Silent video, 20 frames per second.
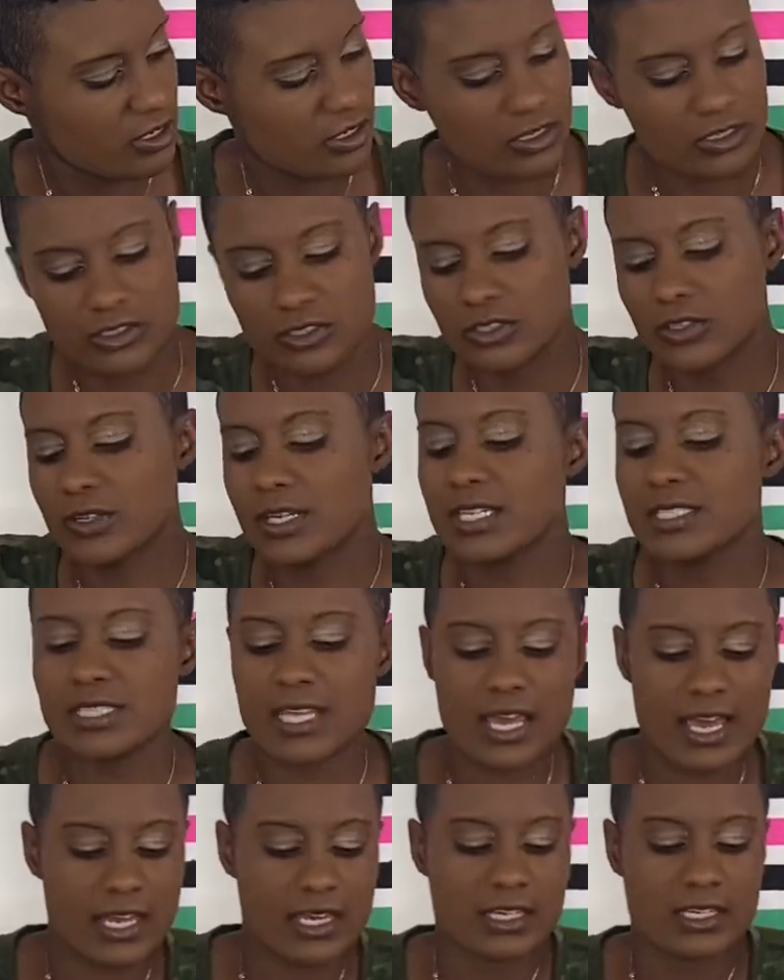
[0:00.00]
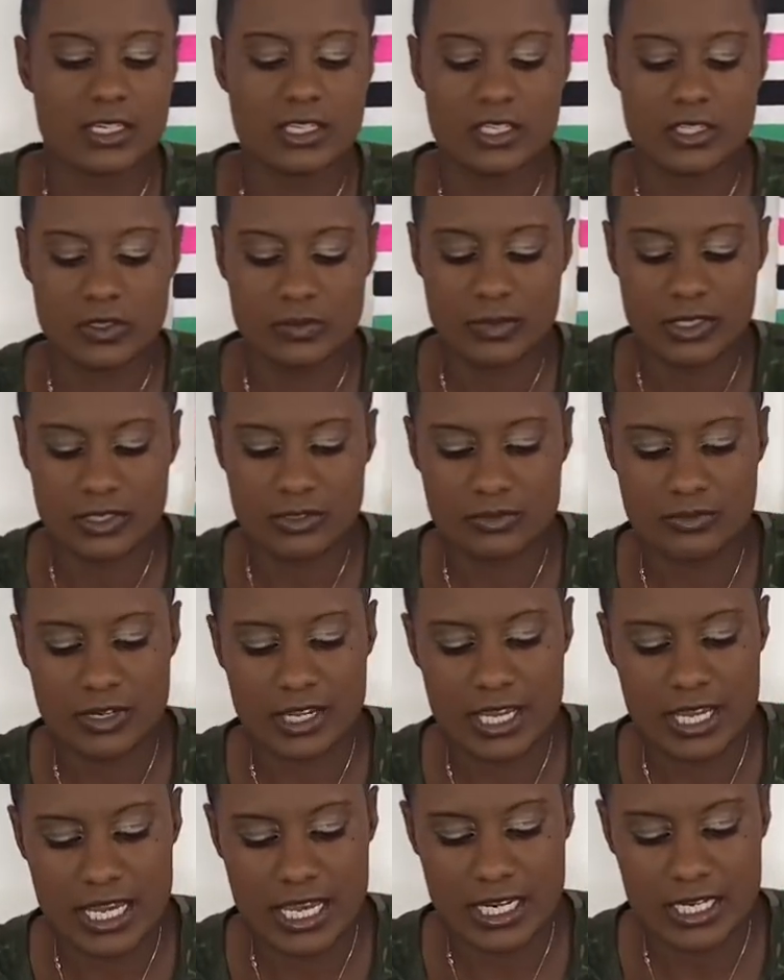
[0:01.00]
So let's add a little bit of
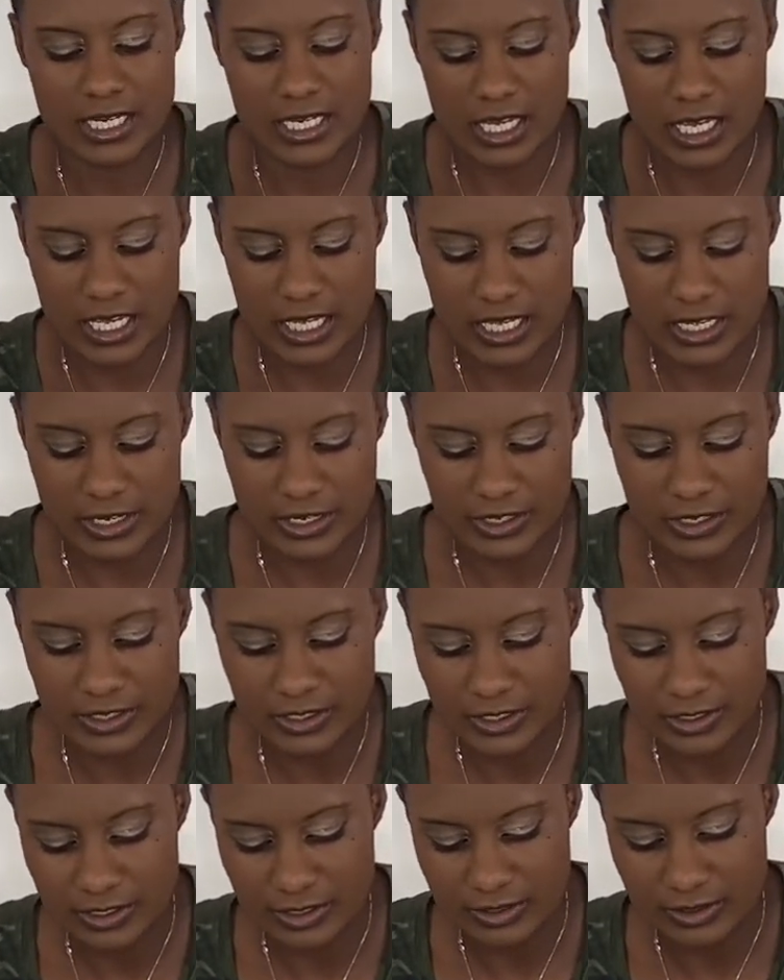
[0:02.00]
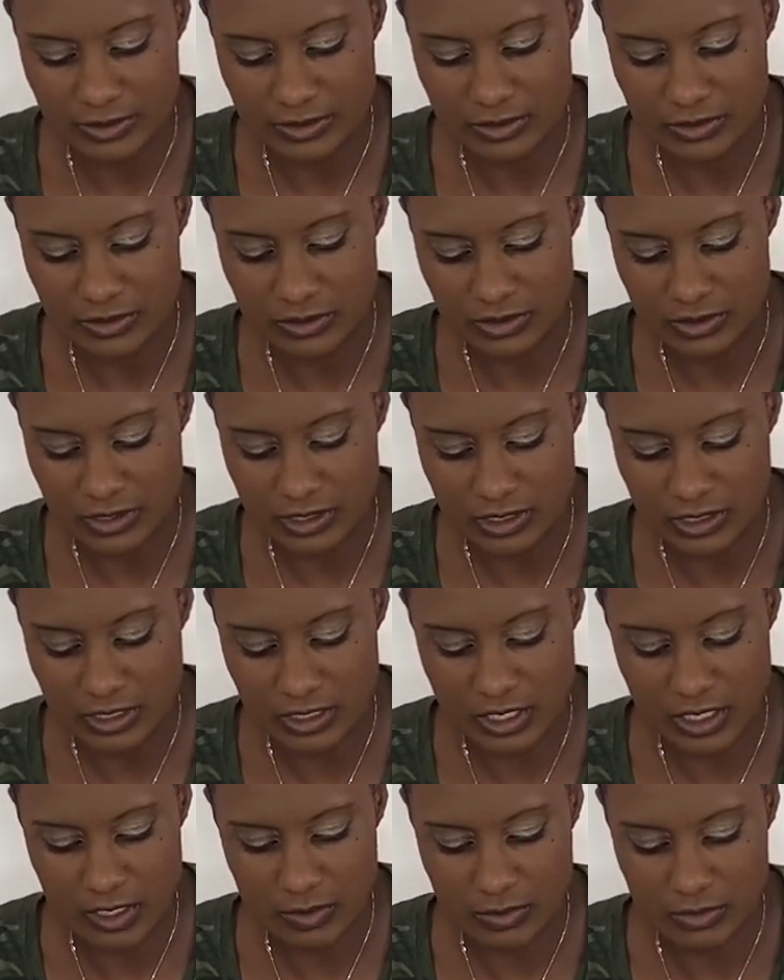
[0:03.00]
red in here. Just a
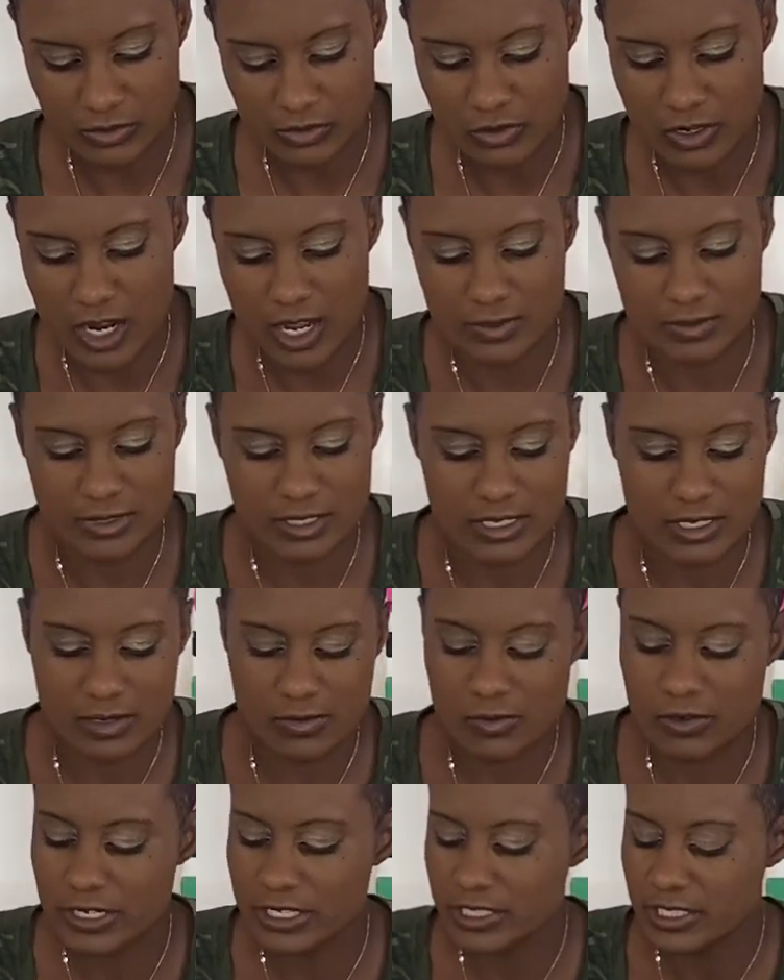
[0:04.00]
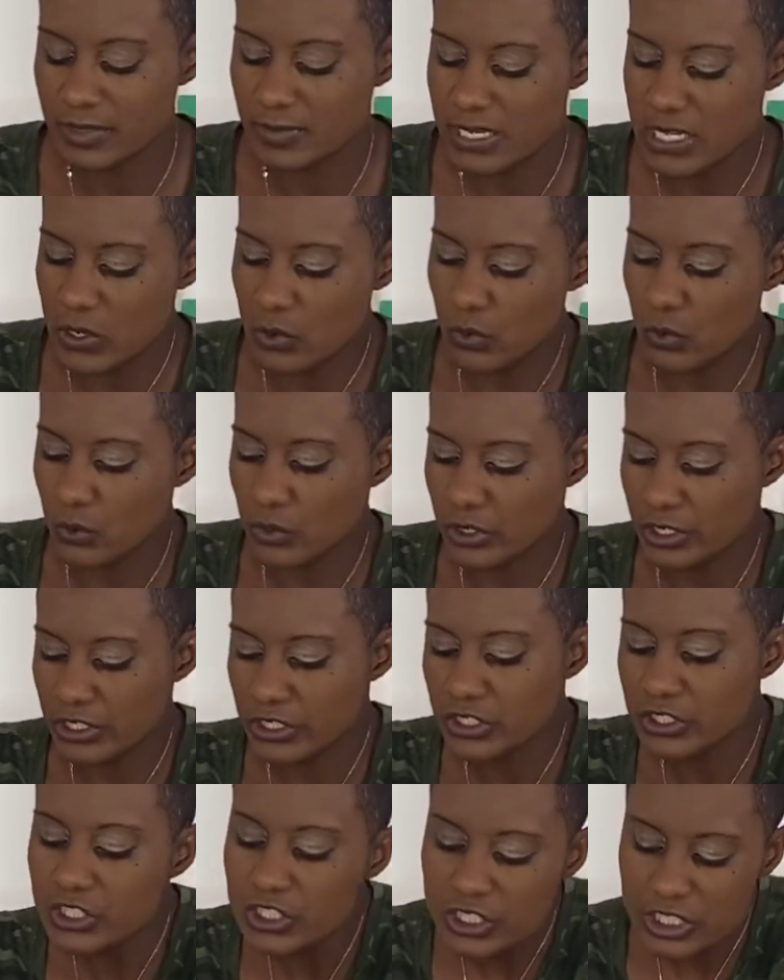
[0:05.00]
couple drops. I think I want it to be orange.